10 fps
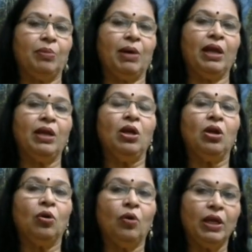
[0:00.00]
By
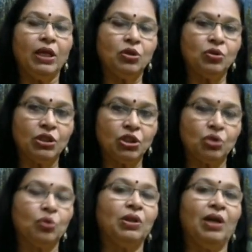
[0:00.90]
going into the
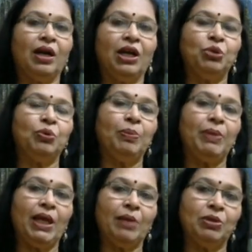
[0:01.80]
Shodh Ganga, you will
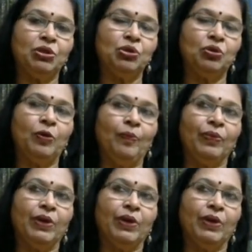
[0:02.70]
be able to